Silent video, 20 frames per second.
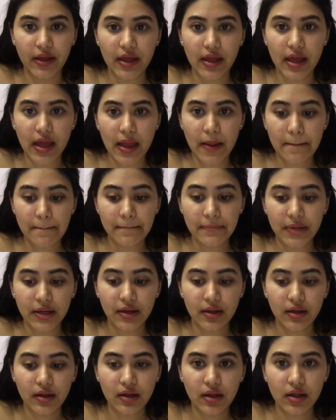M
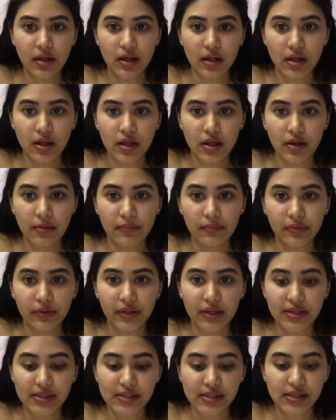
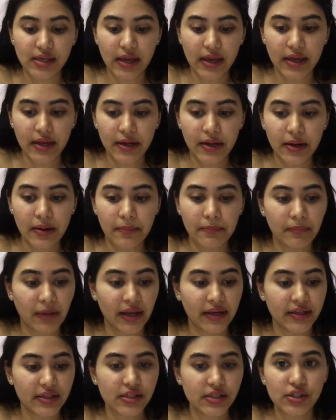plus n
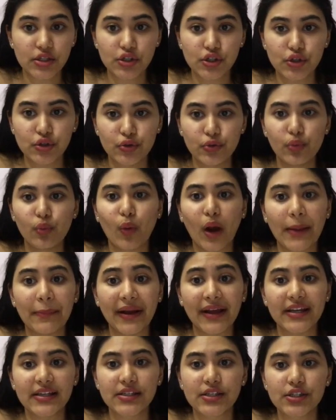minus 2, y
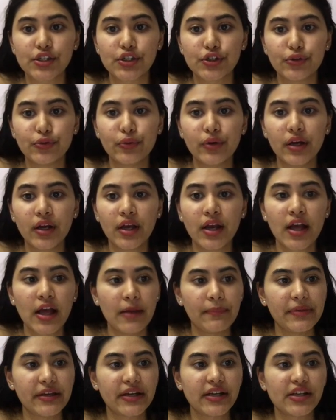minus 2,
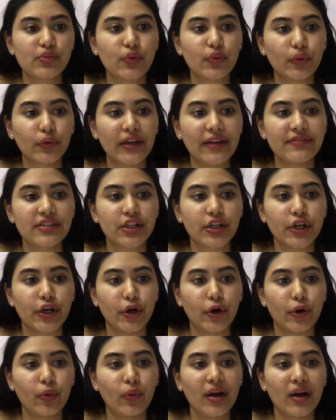because we only have to
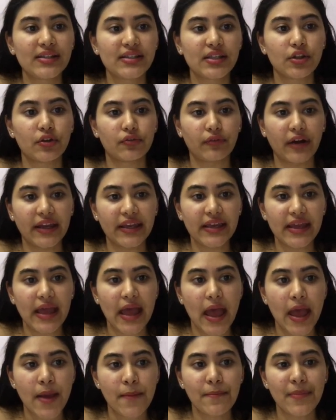go to the right
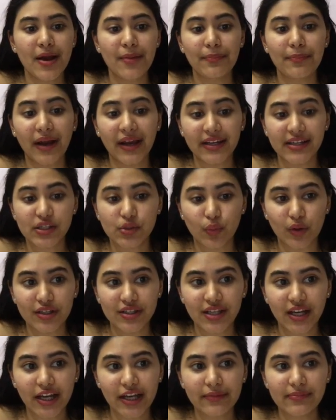m minus 1
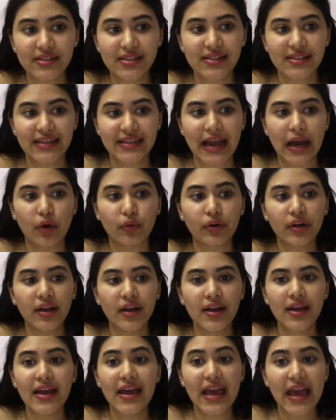times down
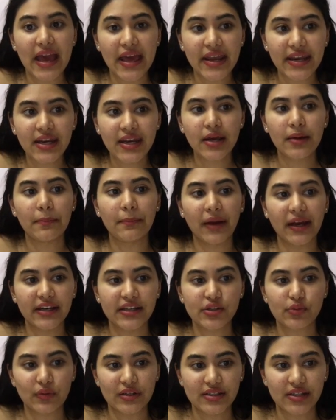n minus
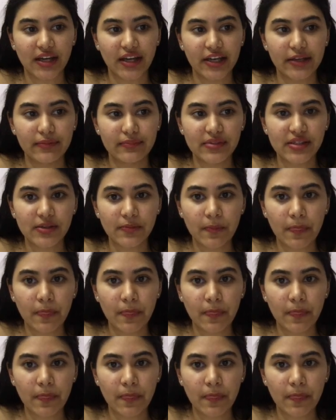1 times.